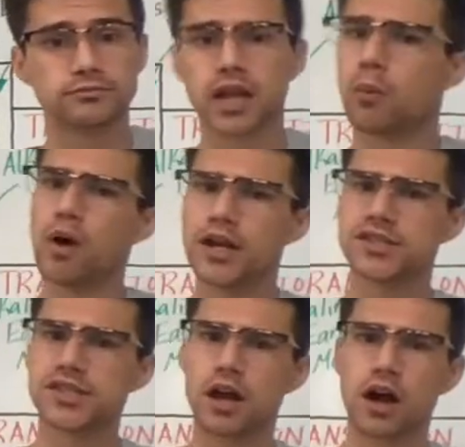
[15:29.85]
Now, what
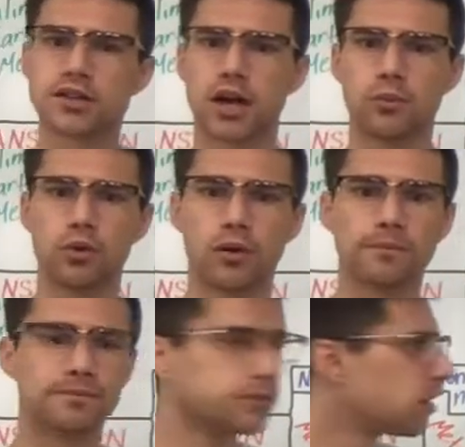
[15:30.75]
is the octet
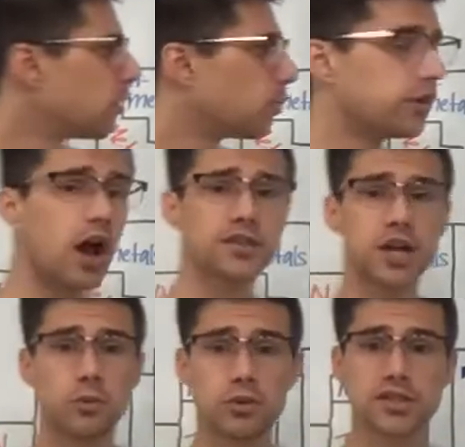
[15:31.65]
rule? Well, the
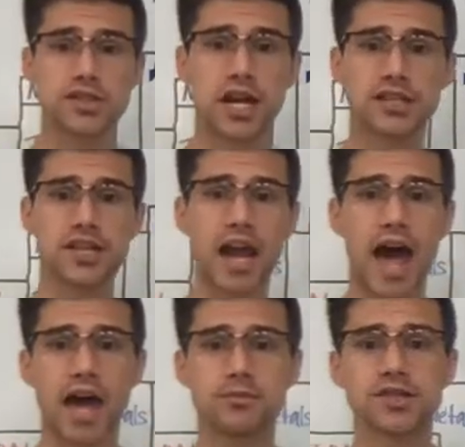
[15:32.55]
octet rule states that
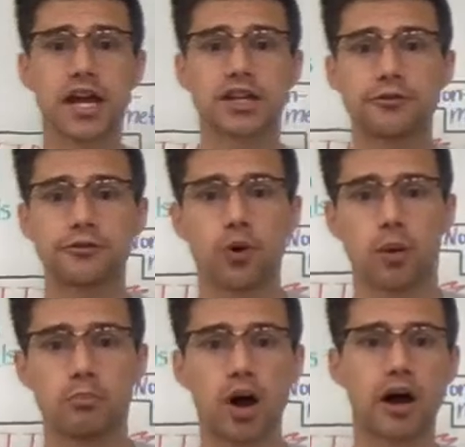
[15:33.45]
atoms like to
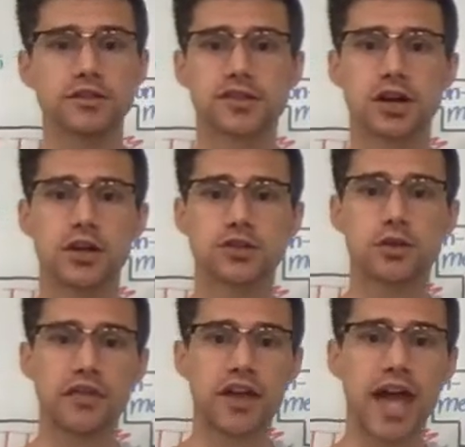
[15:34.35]
form bonds so
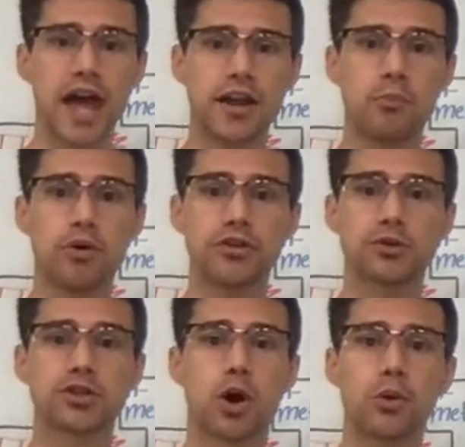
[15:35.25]
that they end up with
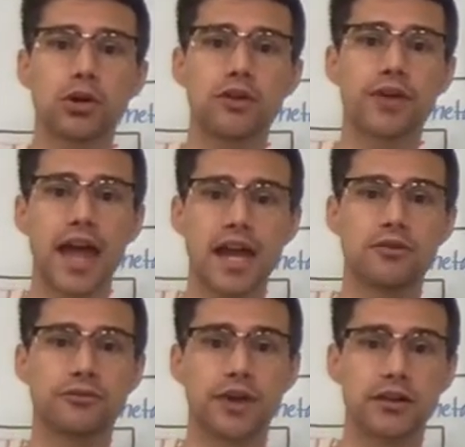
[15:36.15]
a total of
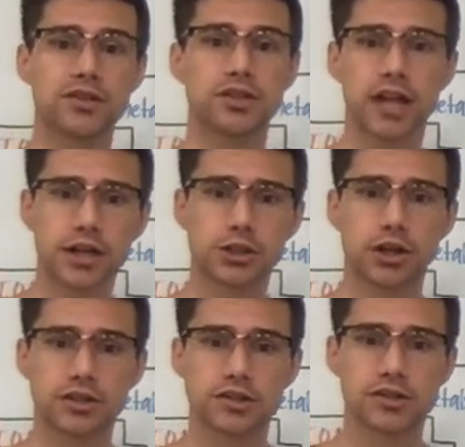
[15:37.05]
8 valence
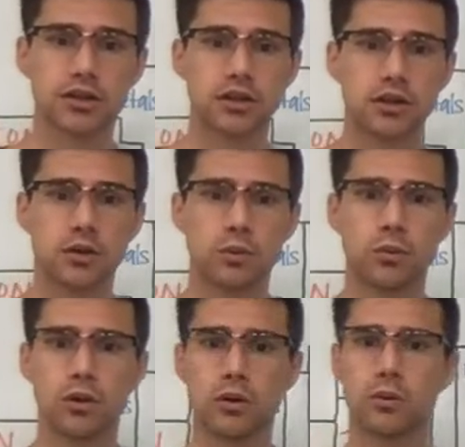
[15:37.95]
electrons.
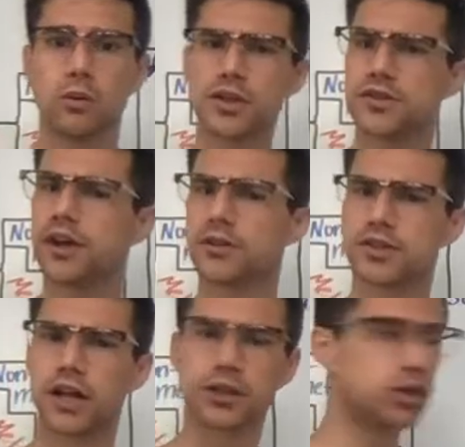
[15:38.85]
Well, what's a valence
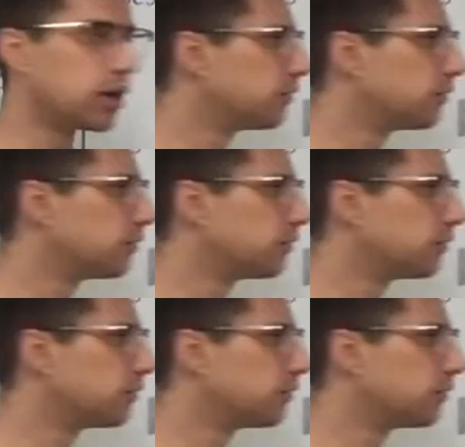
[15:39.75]
electron?